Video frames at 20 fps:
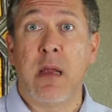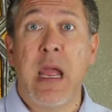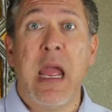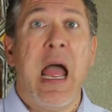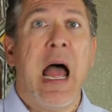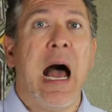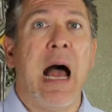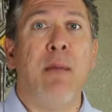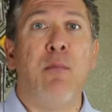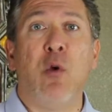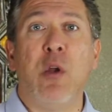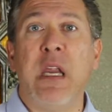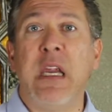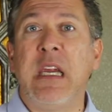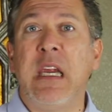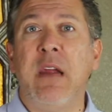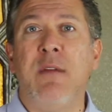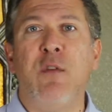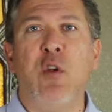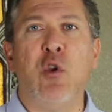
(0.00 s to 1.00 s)
I'm going to
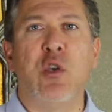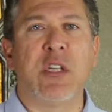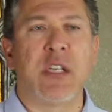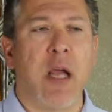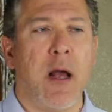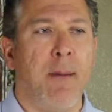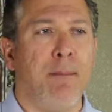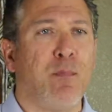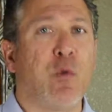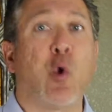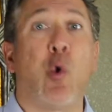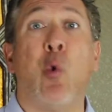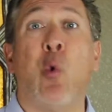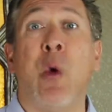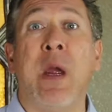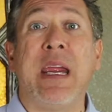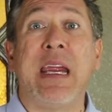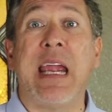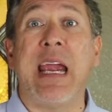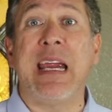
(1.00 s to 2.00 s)
give you some
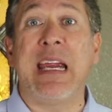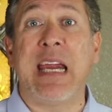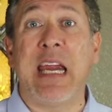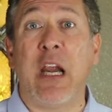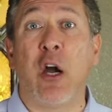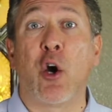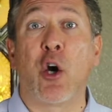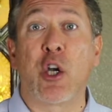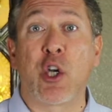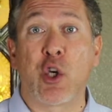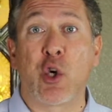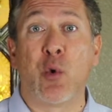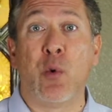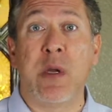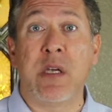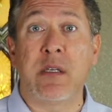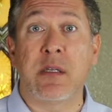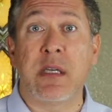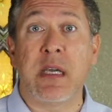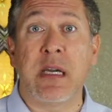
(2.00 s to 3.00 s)
quick
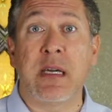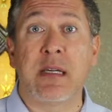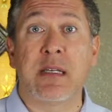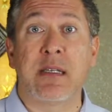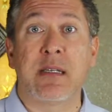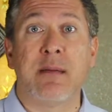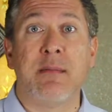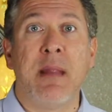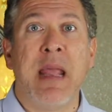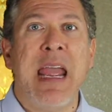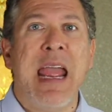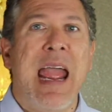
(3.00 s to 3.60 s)
characteristics,